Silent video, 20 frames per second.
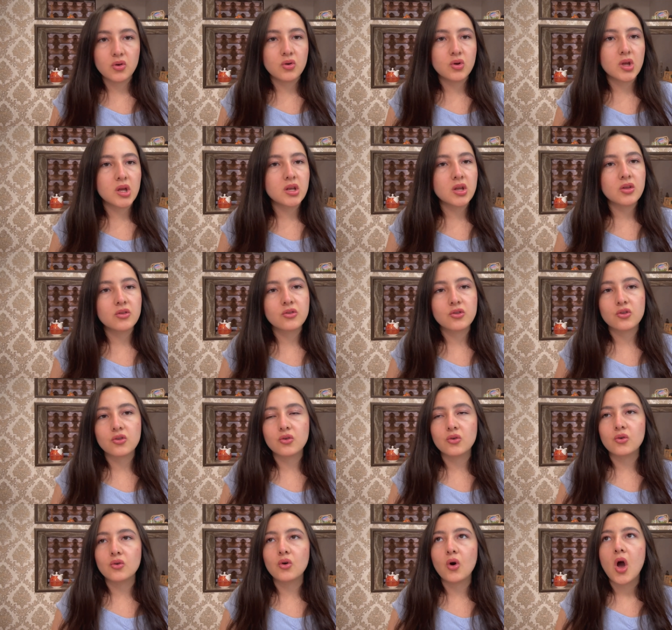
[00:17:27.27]
You need
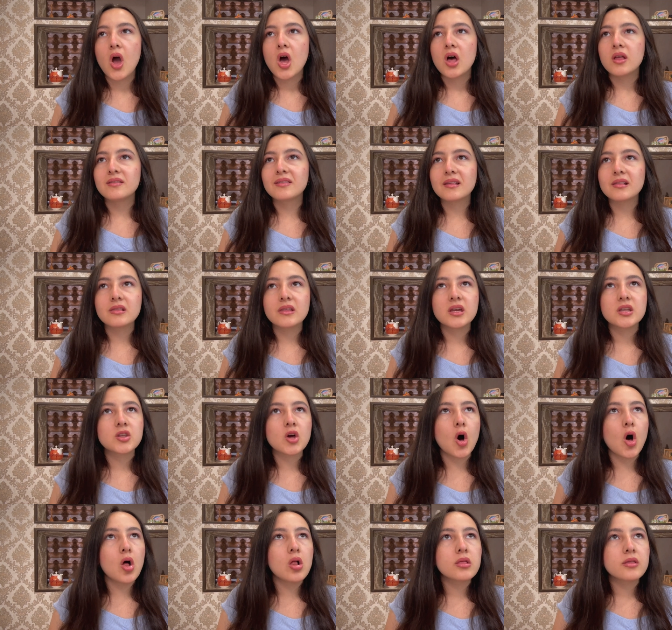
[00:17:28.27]
to delete
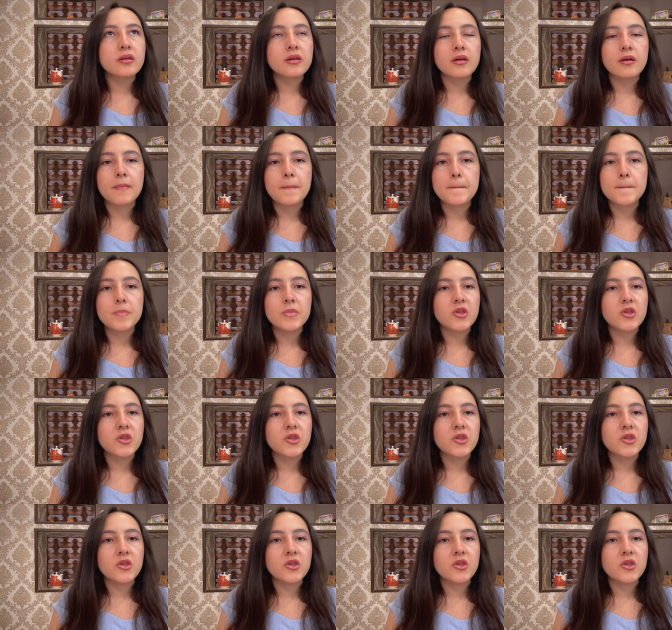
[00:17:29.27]
all the